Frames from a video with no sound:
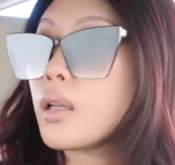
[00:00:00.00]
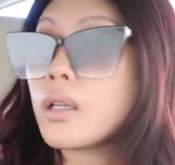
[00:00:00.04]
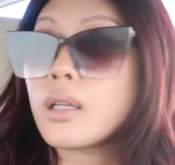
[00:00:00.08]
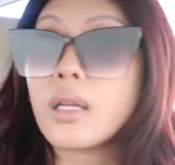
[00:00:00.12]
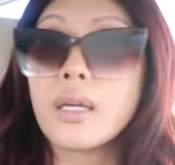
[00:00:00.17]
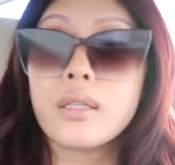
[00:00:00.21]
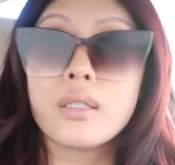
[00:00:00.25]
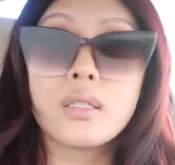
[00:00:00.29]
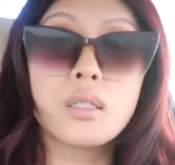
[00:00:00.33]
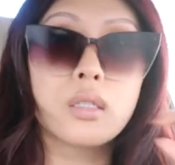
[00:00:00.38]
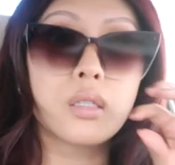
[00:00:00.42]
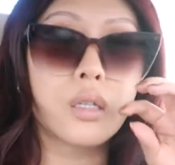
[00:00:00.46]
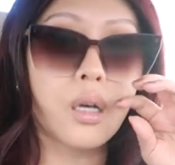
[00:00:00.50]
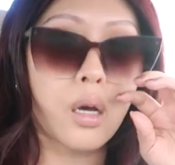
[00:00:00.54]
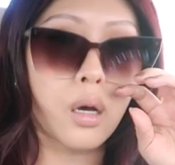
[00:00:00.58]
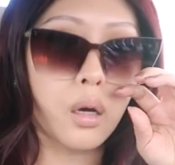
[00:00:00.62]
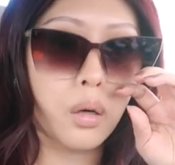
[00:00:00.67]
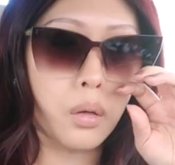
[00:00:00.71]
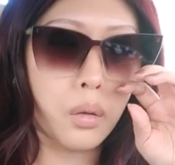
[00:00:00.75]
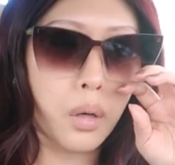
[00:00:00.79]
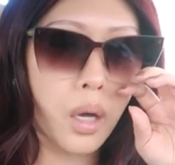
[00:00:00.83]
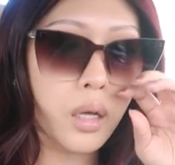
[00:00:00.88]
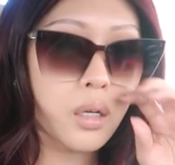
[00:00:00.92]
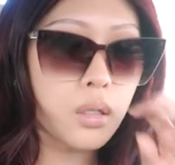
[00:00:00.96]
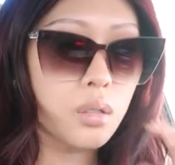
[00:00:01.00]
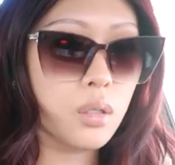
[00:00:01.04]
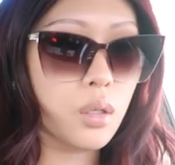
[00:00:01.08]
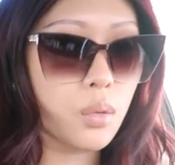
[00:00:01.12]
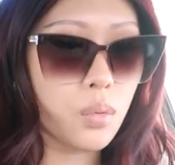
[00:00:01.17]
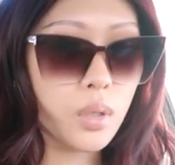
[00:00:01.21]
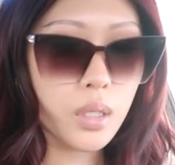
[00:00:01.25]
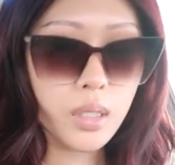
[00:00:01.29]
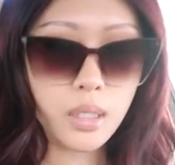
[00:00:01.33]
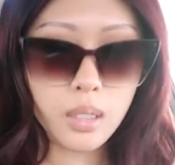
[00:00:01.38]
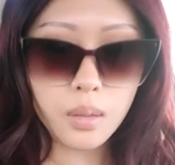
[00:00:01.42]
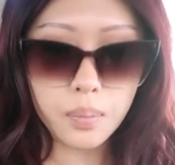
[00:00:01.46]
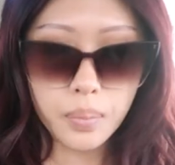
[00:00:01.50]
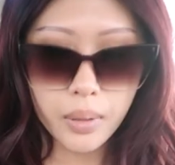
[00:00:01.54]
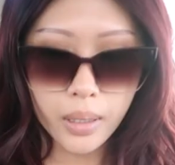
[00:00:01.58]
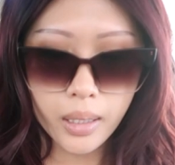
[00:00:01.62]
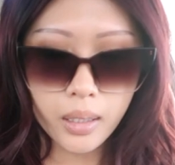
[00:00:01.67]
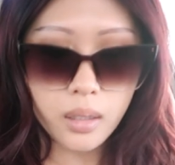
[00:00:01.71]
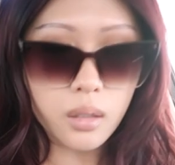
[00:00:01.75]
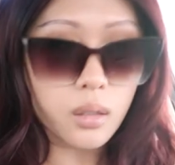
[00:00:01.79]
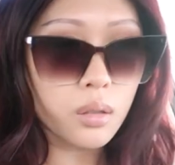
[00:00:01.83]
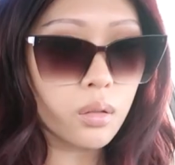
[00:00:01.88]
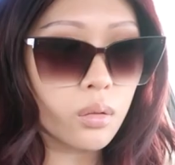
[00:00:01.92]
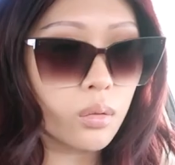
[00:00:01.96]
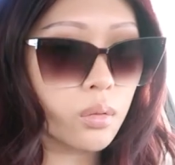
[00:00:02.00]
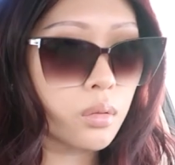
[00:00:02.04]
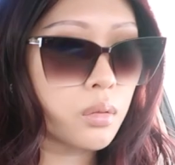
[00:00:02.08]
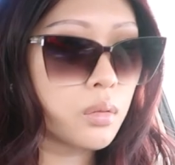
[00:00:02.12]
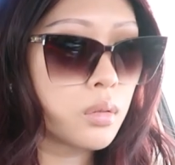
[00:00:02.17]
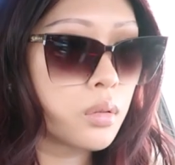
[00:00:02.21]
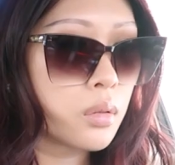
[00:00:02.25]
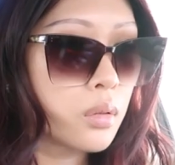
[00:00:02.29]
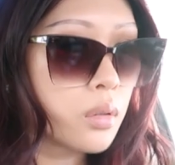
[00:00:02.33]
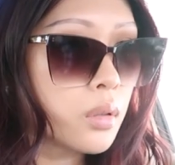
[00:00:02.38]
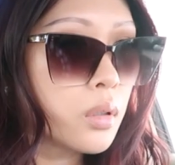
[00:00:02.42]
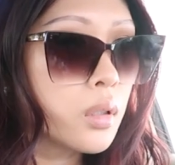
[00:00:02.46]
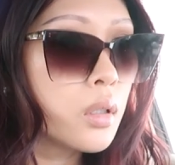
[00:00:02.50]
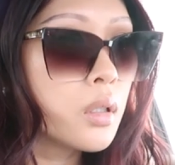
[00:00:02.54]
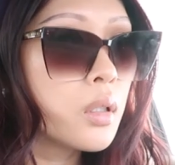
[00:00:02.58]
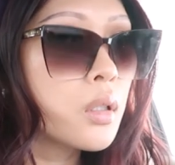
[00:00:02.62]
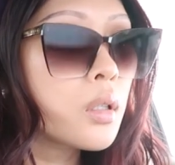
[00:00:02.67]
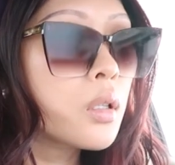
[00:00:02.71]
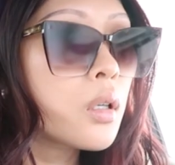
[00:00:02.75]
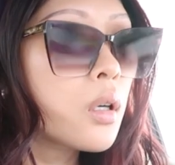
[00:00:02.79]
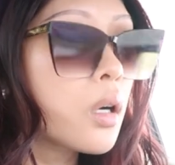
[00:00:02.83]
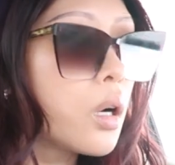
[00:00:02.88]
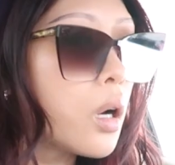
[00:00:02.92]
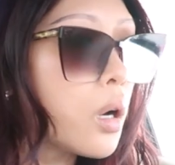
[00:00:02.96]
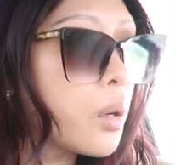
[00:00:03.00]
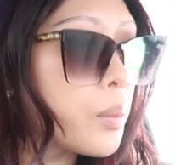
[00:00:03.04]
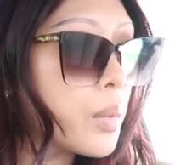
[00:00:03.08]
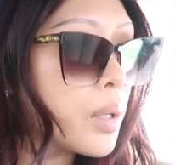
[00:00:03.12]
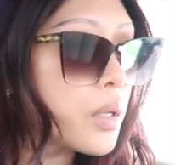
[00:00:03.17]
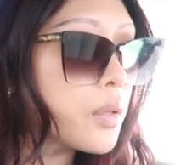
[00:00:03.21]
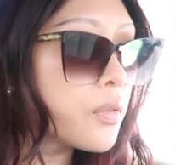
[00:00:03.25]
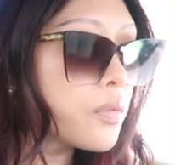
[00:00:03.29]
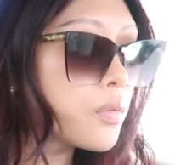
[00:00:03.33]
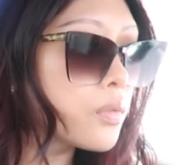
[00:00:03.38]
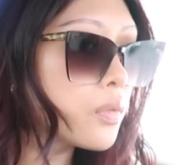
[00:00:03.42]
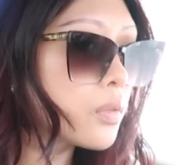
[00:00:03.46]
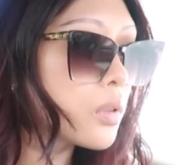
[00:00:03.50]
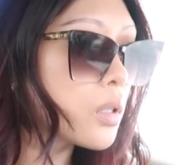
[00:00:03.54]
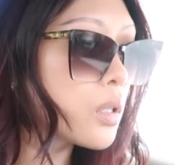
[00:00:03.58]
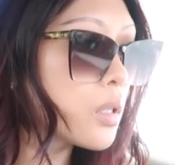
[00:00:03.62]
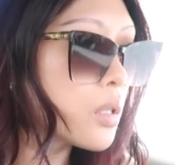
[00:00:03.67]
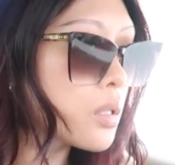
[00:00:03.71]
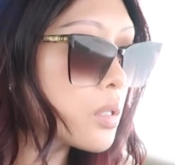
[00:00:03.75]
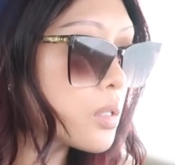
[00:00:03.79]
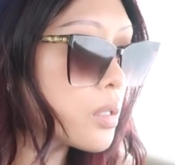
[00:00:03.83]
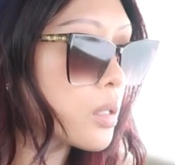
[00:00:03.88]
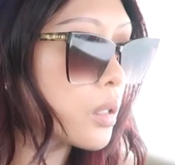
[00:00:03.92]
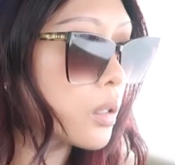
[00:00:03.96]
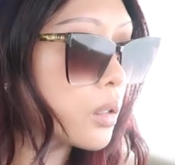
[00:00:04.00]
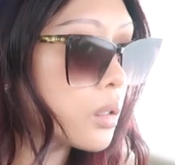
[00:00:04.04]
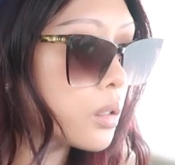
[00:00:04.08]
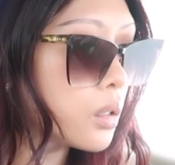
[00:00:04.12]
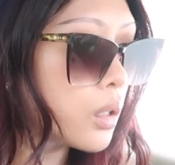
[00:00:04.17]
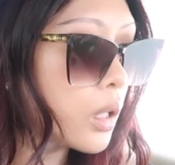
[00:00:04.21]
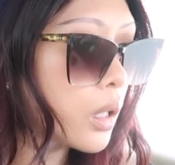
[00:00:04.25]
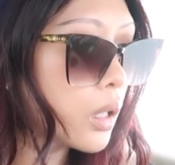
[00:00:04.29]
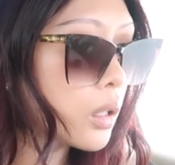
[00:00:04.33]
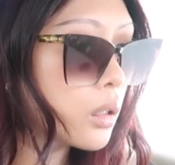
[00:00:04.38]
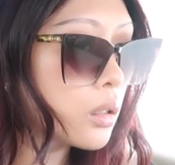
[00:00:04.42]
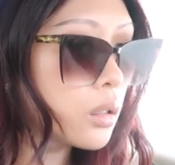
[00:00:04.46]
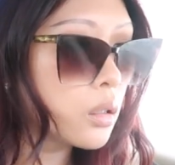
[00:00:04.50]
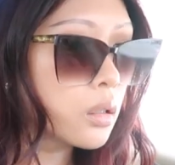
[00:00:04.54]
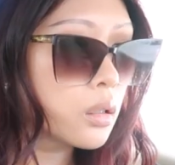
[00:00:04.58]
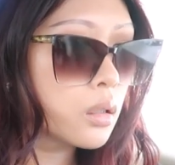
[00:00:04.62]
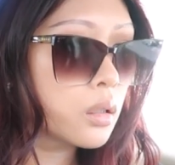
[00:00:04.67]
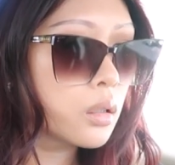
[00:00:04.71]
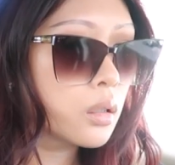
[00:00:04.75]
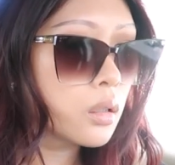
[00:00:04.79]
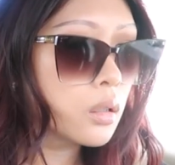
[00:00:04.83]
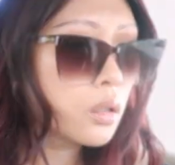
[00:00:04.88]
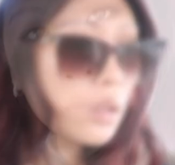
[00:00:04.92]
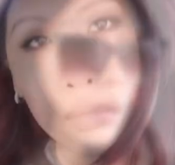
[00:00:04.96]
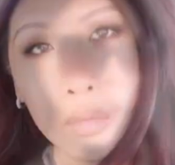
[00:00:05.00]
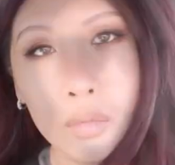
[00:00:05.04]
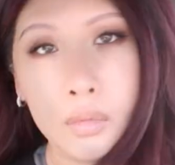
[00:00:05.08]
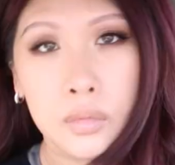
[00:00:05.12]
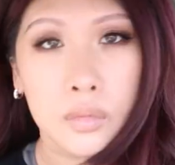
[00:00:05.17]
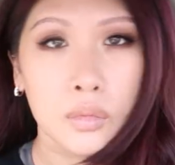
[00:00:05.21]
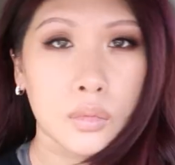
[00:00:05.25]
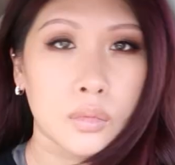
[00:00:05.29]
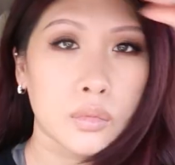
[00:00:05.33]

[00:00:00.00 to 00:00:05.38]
Let's go. I don't know. What is the plan? Oh, am I signal on?